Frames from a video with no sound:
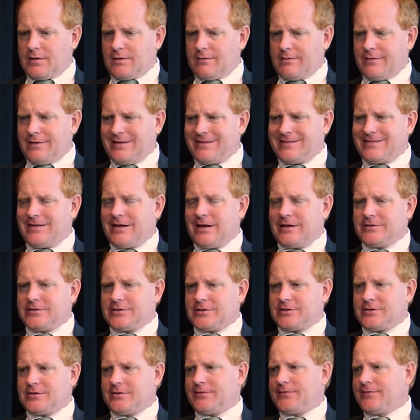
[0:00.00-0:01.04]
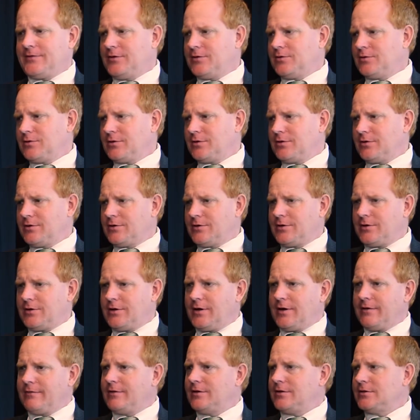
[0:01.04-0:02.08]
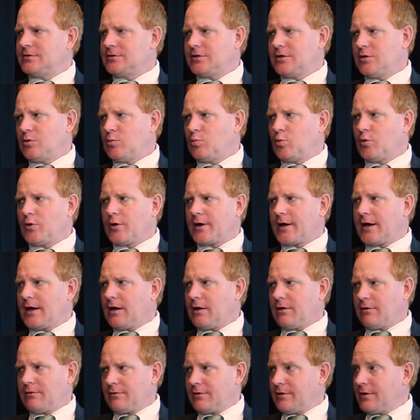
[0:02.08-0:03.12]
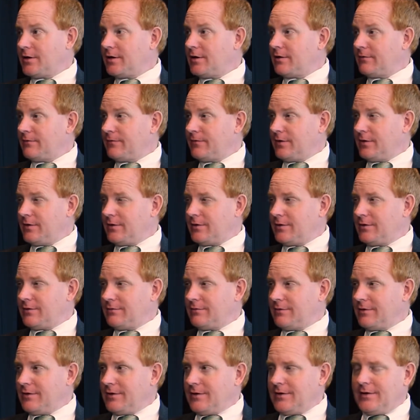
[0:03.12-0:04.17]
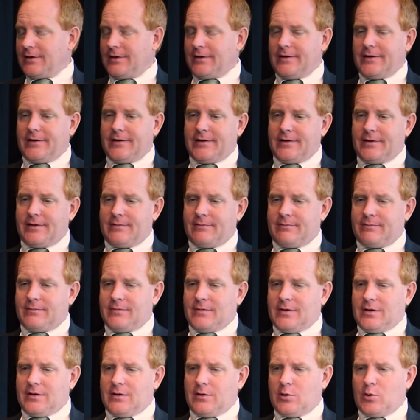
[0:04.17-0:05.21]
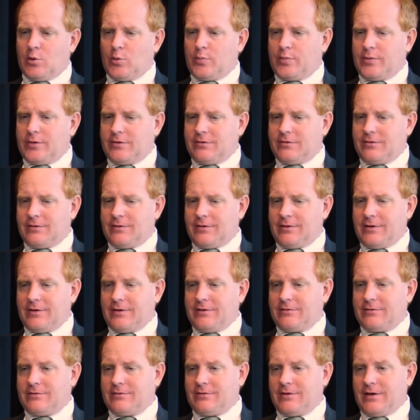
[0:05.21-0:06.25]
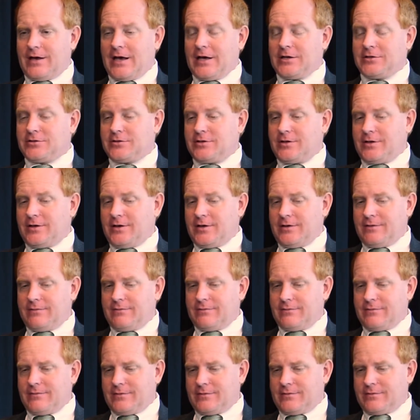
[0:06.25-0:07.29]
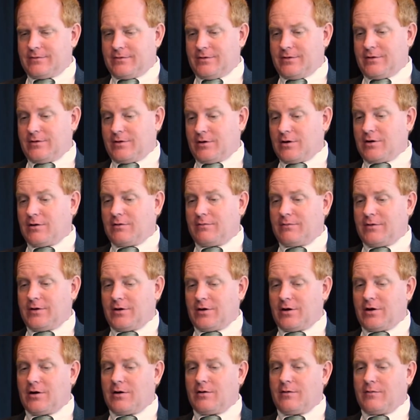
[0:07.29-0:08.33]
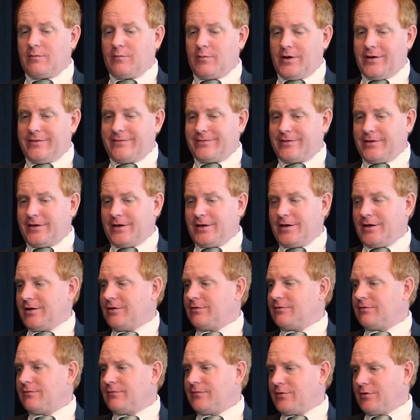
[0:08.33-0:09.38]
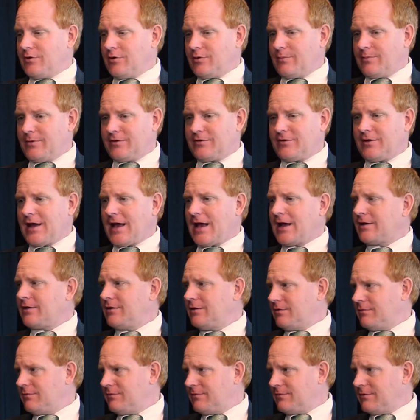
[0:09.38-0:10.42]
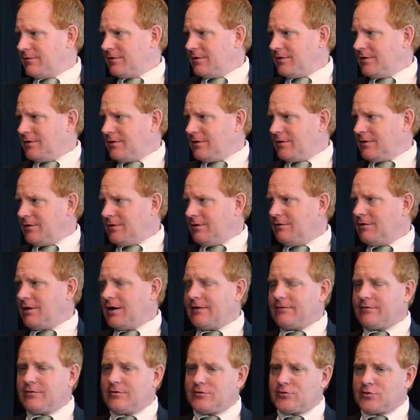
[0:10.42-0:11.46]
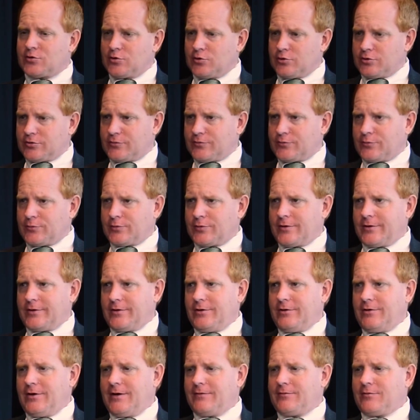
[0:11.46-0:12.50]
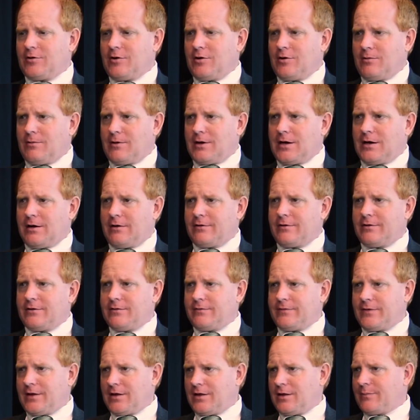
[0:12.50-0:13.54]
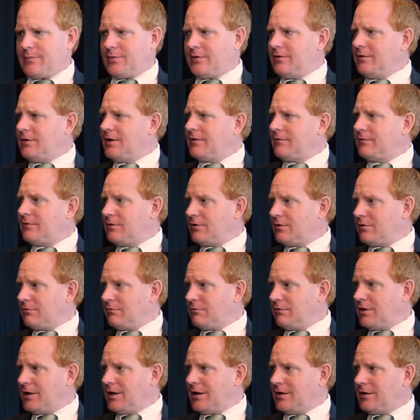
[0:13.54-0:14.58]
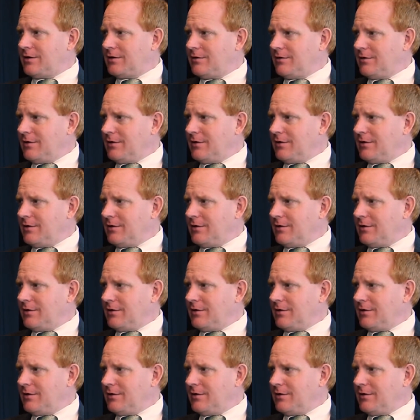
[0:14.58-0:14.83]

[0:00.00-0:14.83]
it's not just a feel good, everything's going to work out kind of feeling. Hope is actually, in our way of thinking, it's a verb. It's active. You have to search for it. You have to go out and develop it. You have to create it.